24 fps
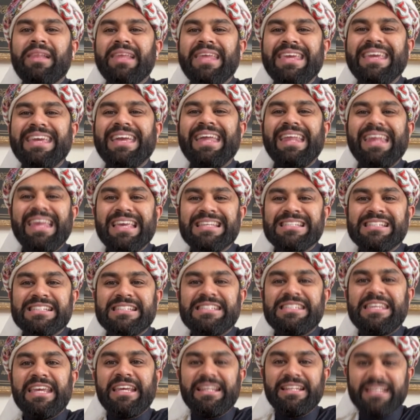increase the
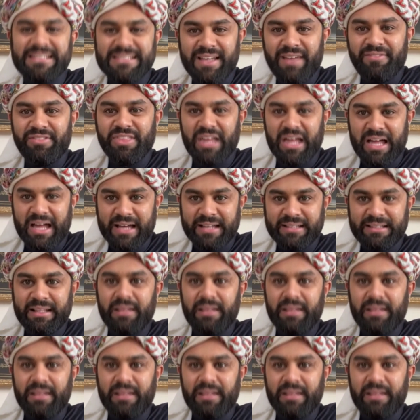sickness of the heart.